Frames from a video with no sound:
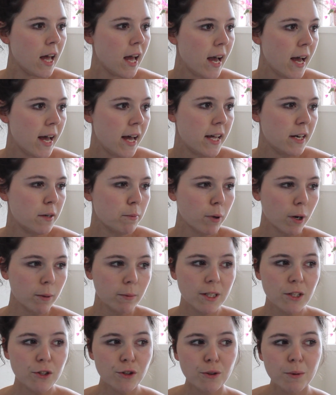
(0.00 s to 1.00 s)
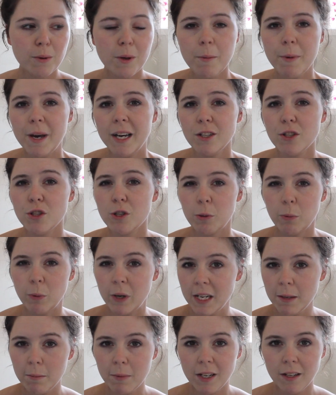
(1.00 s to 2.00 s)
and it probably took me about
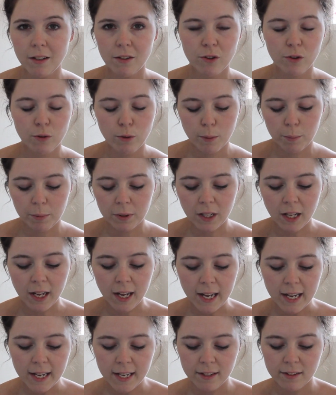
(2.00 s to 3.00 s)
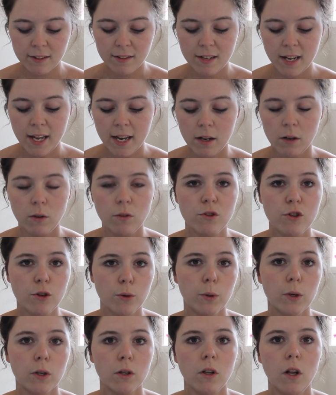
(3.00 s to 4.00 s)
20 minutes to apply. It's now
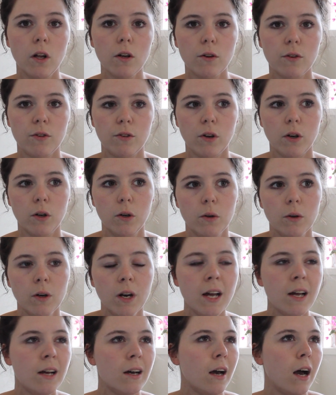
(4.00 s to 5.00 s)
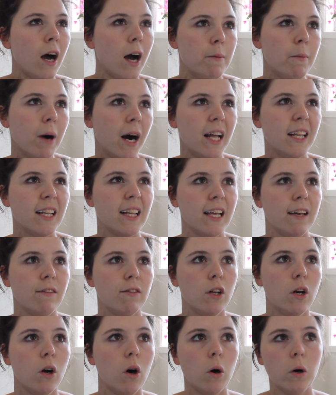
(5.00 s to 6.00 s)
2 o'clock, so I might leave
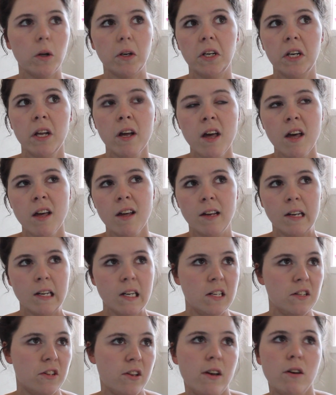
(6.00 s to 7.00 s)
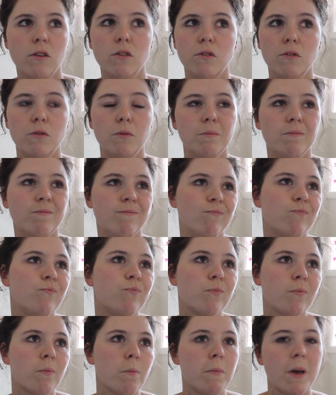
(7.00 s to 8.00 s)
it on until
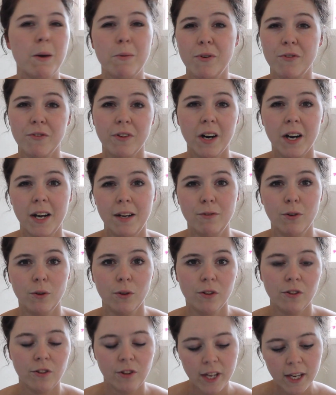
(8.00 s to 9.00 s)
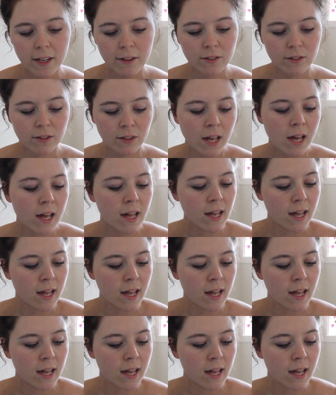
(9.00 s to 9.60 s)
maybe 5 or 6.